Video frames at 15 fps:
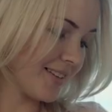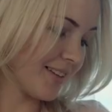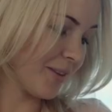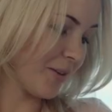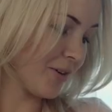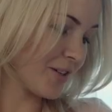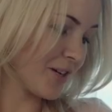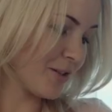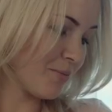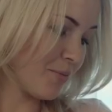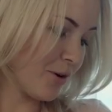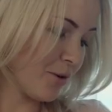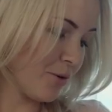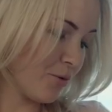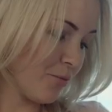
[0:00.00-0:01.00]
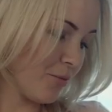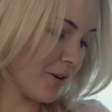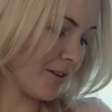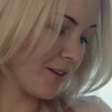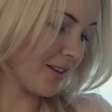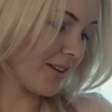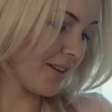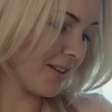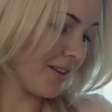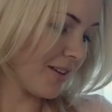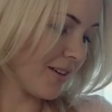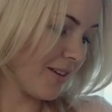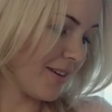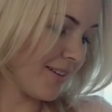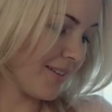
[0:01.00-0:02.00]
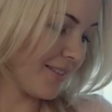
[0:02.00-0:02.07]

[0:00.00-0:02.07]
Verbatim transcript: It's no surprise that humans love